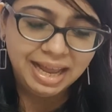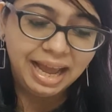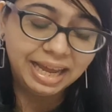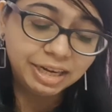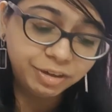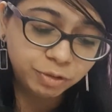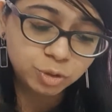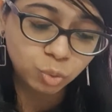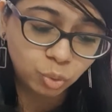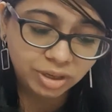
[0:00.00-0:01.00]
and it
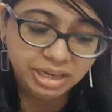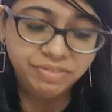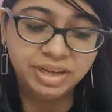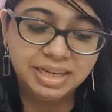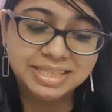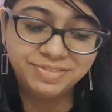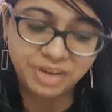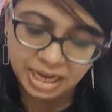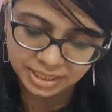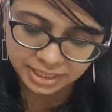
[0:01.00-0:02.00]
was only when his
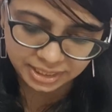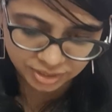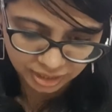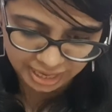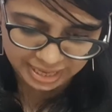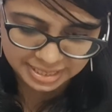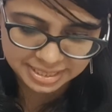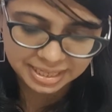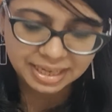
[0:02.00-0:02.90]
father realized